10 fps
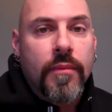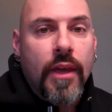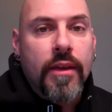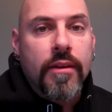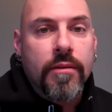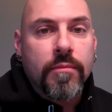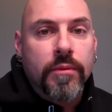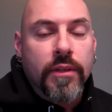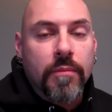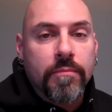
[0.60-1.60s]
Hey,
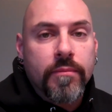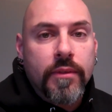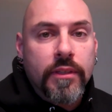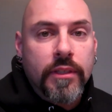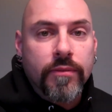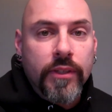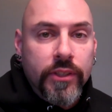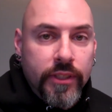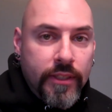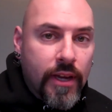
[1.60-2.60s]
what's up? This is Venger
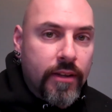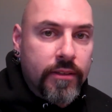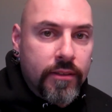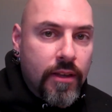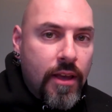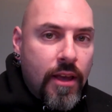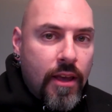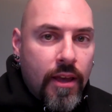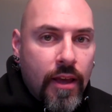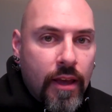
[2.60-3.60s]
Satanis,
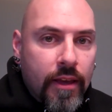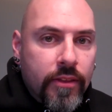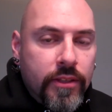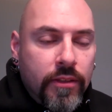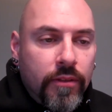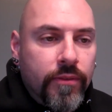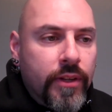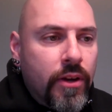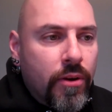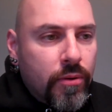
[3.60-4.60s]
and this little
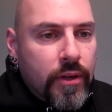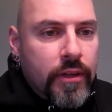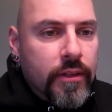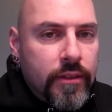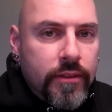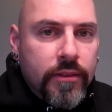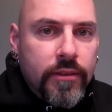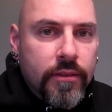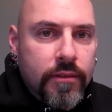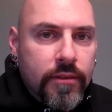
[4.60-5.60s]
video
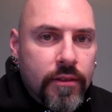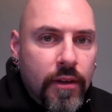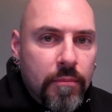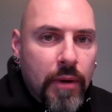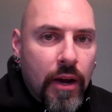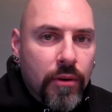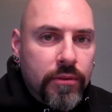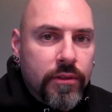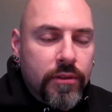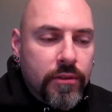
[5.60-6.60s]
is
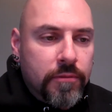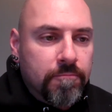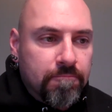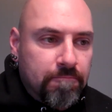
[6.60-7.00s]
about